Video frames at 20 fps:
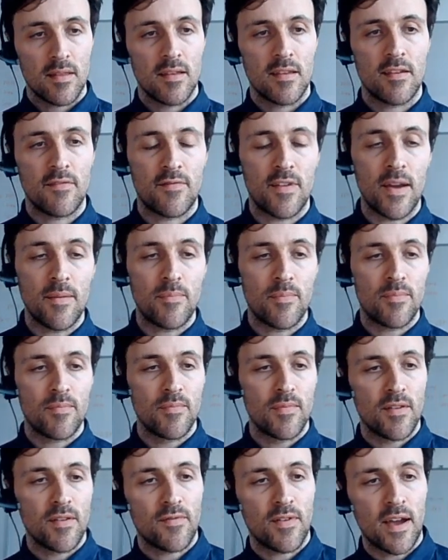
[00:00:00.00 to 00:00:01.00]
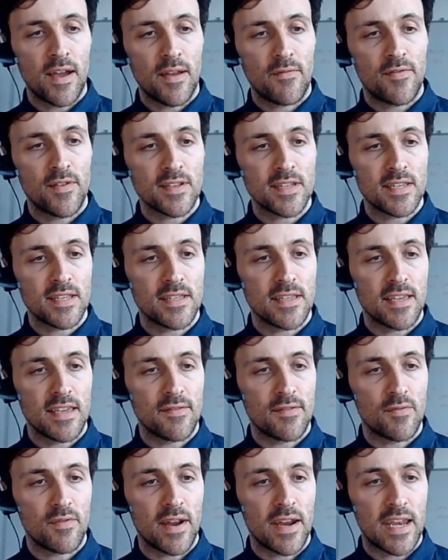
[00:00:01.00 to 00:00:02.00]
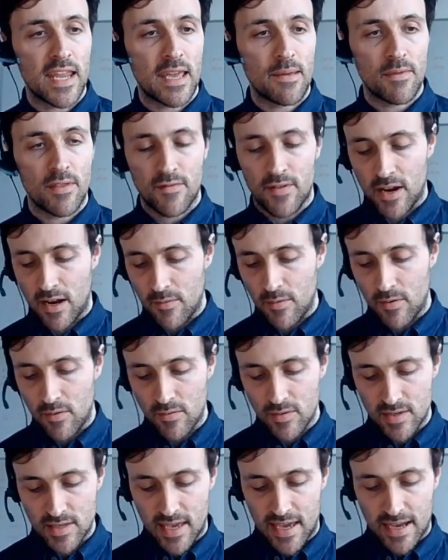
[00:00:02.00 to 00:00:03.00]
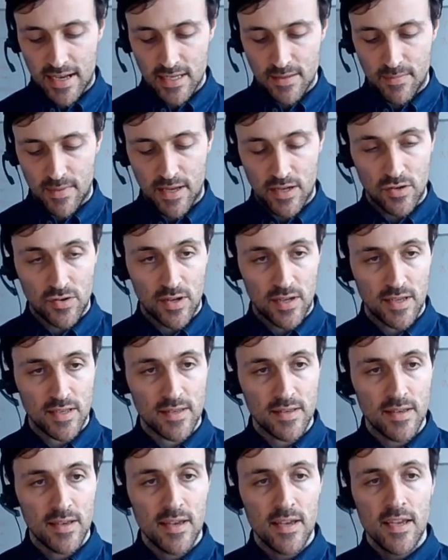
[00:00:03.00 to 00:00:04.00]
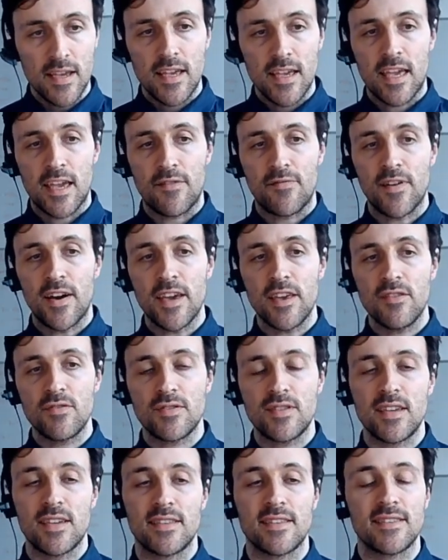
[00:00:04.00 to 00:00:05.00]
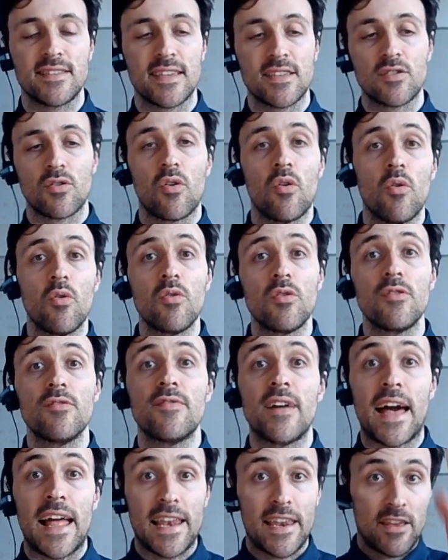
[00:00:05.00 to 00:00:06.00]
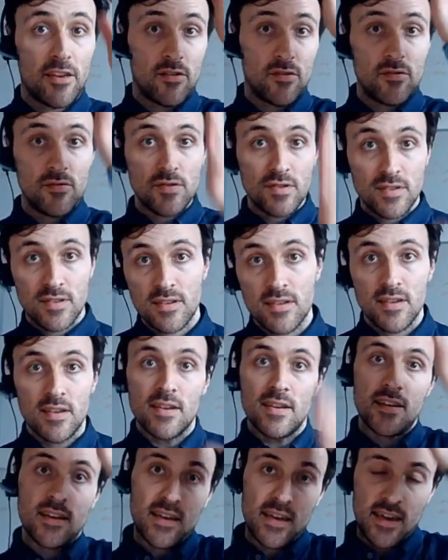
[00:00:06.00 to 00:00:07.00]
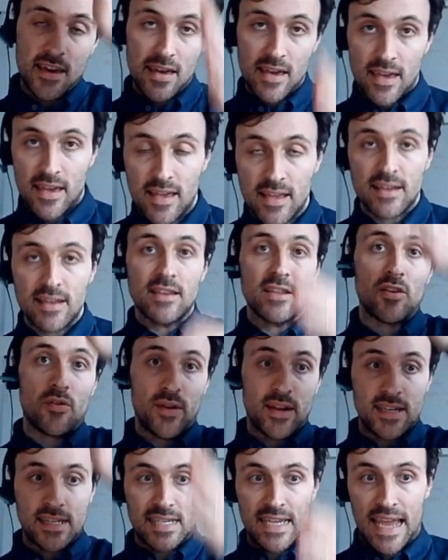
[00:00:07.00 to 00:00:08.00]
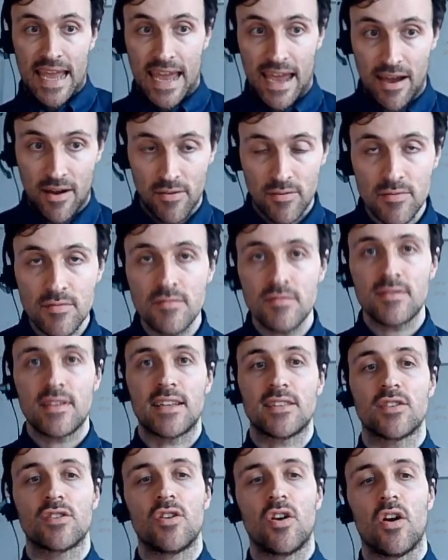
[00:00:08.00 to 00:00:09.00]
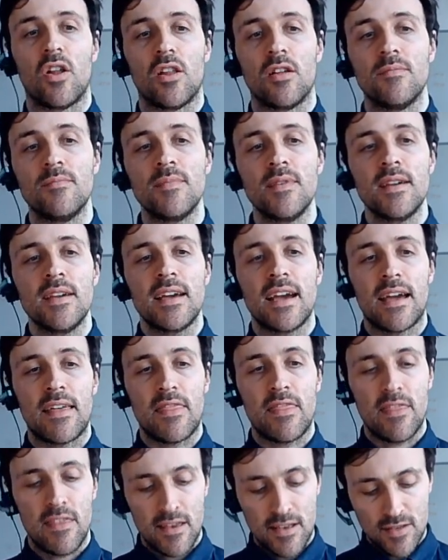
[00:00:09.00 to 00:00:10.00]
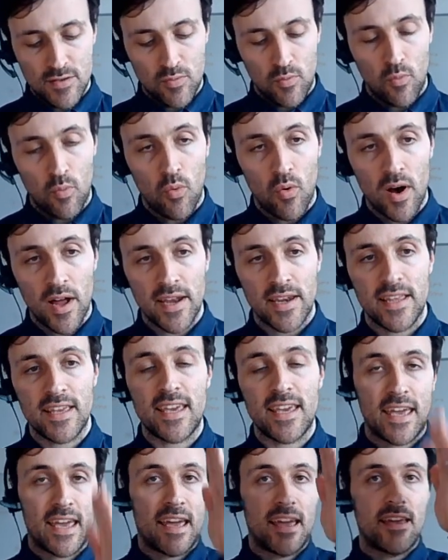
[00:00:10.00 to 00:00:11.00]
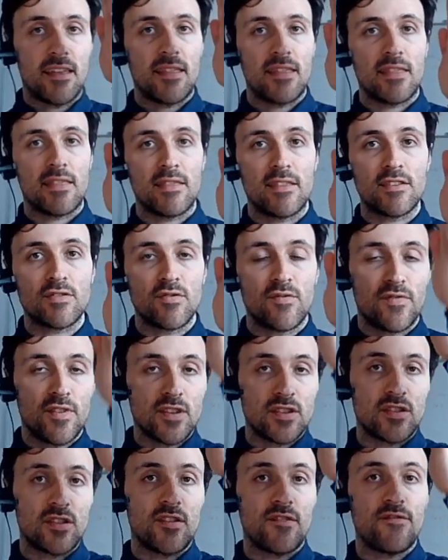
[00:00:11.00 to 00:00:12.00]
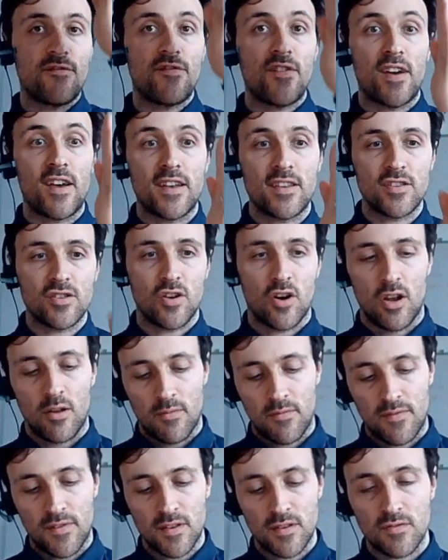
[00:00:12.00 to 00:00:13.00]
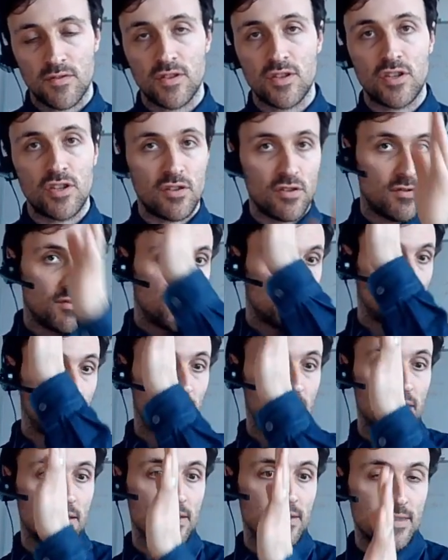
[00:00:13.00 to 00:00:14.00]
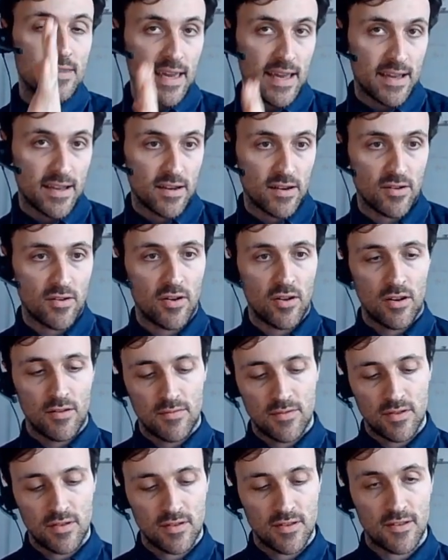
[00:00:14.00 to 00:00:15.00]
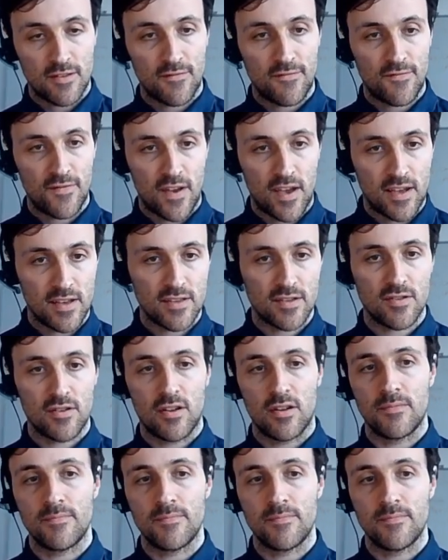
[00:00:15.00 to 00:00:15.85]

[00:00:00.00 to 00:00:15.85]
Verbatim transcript: if I, if I, first I need to give the right name of the variable, it was X matrix. If I use this, it says all the values going down, that's a column, and this one here, this refers to the first column. If this was two, this would be the second column, so this is the first column.